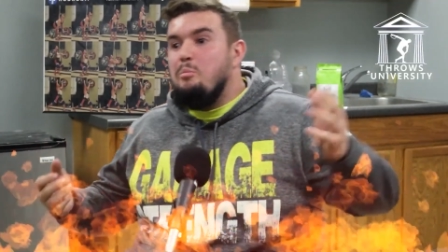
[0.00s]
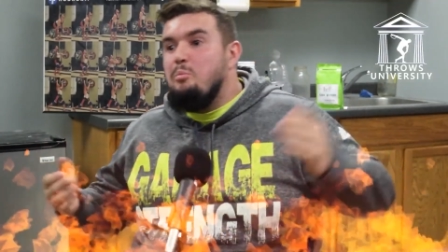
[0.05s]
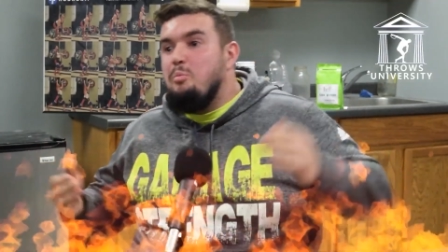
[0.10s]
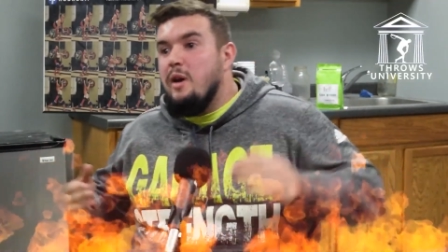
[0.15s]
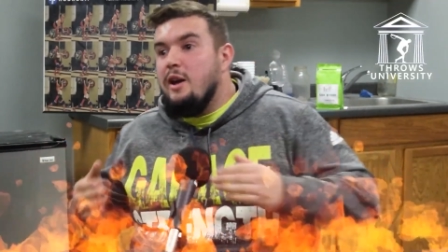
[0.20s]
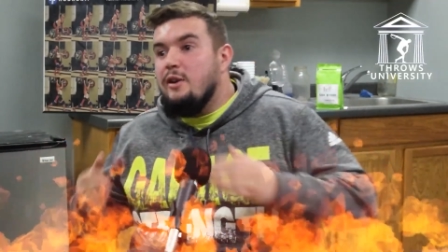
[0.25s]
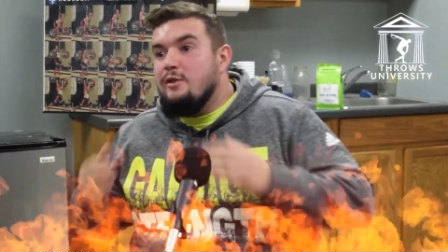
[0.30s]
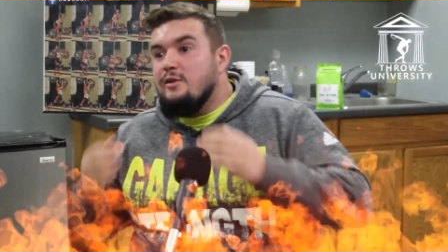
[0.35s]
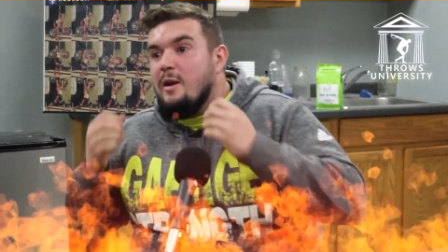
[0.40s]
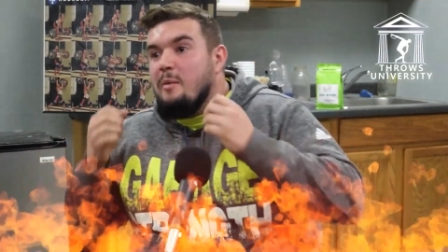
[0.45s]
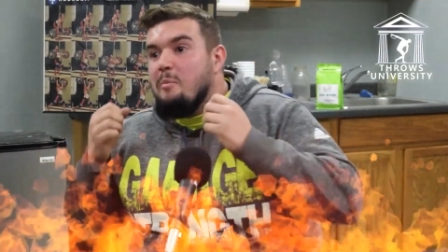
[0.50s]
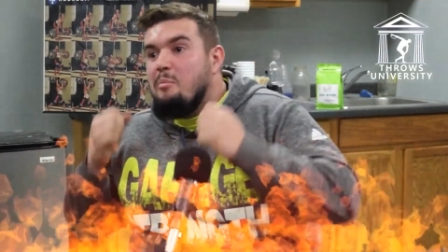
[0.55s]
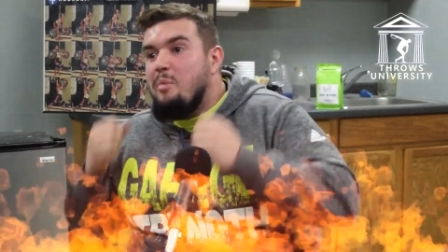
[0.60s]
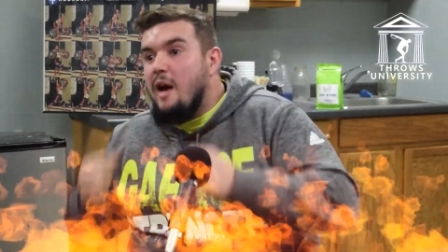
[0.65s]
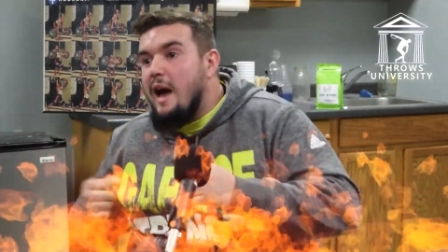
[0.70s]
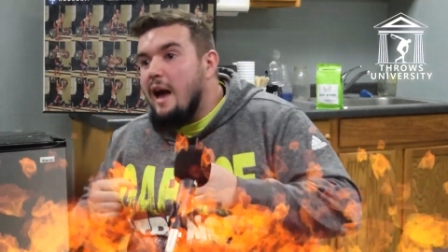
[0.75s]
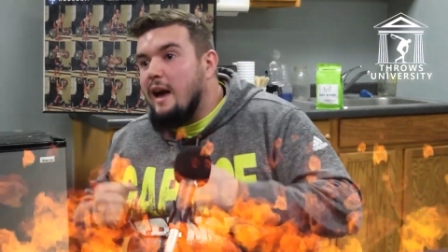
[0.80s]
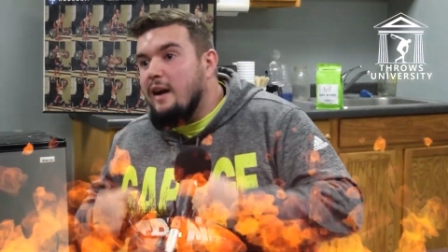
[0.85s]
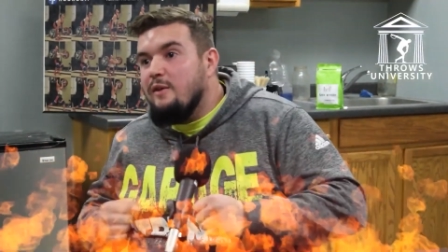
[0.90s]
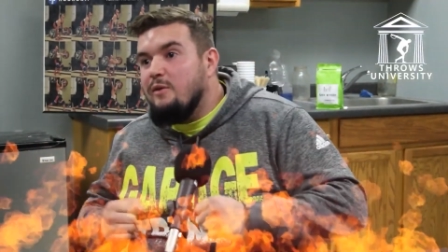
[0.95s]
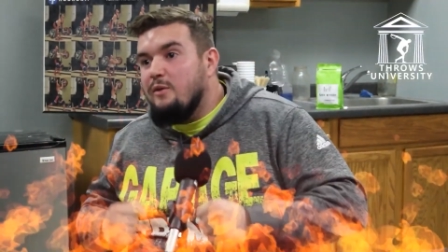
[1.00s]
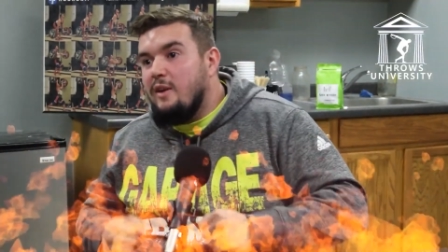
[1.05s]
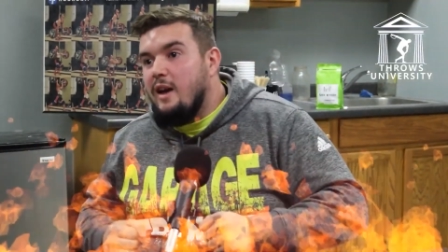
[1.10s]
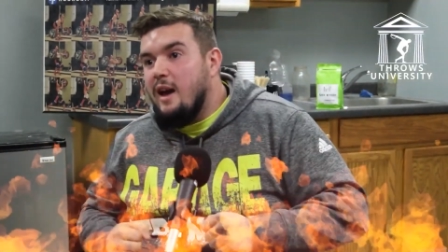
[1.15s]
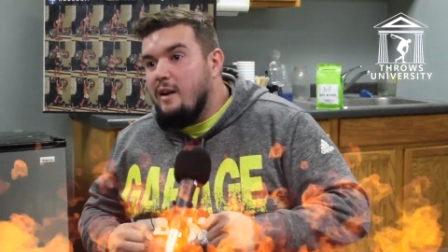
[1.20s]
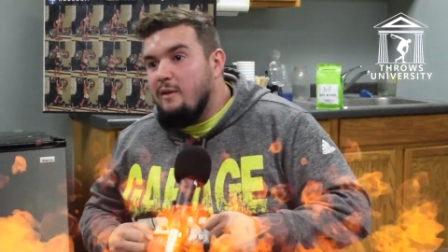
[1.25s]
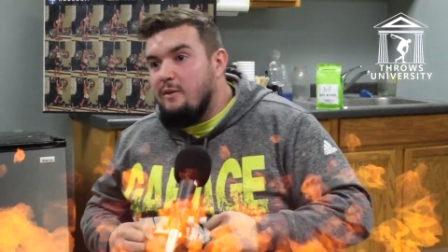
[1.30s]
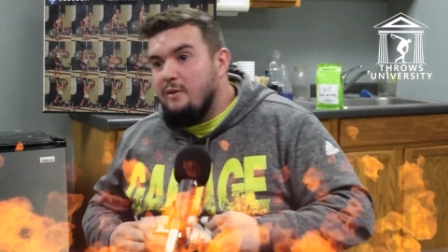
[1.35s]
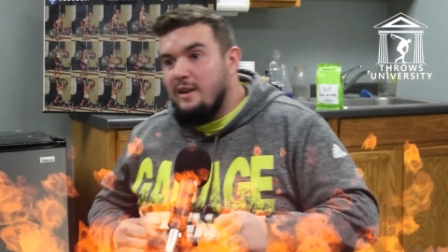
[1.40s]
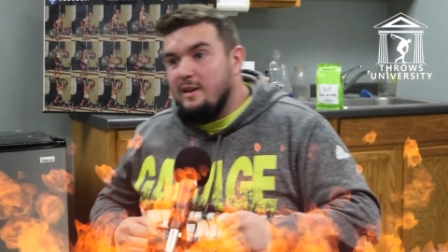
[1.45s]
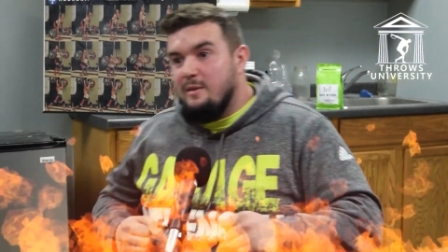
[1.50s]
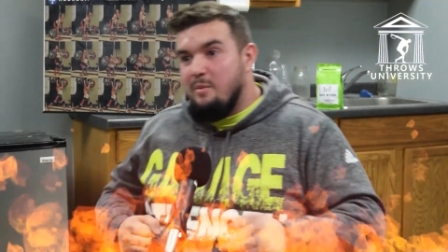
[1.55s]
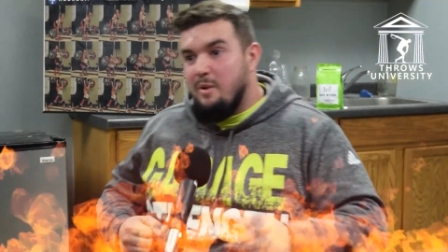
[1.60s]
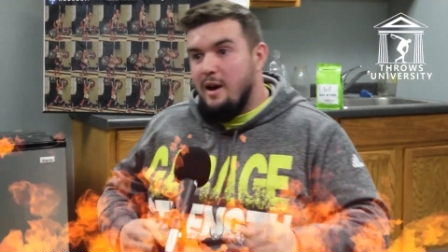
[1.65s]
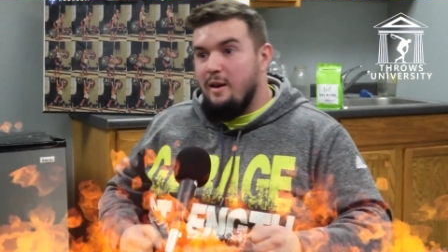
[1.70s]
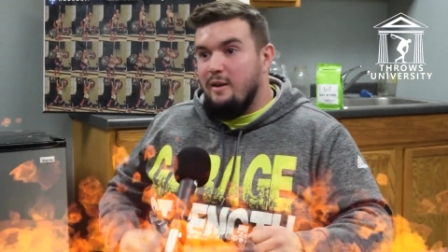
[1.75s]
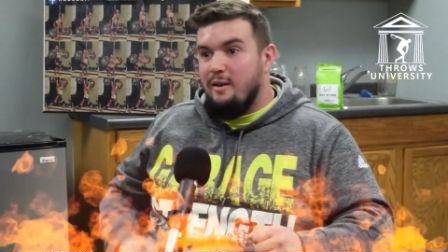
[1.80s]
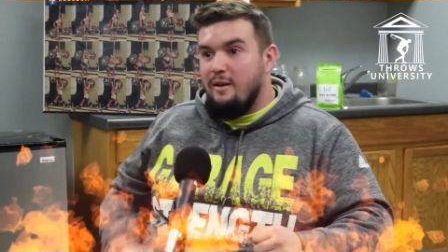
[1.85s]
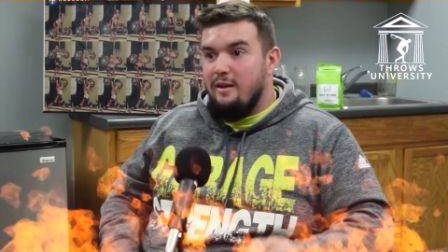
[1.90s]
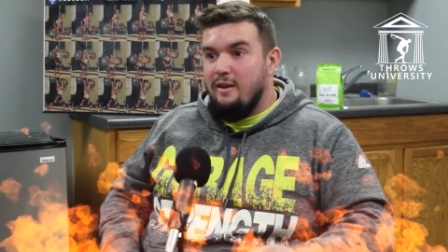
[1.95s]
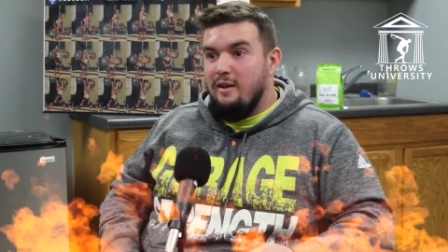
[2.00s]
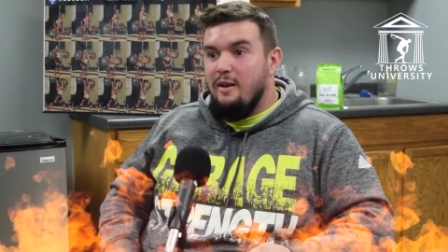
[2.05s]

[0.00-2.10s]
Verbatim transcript: Here's a here's a bag of caffeine powder.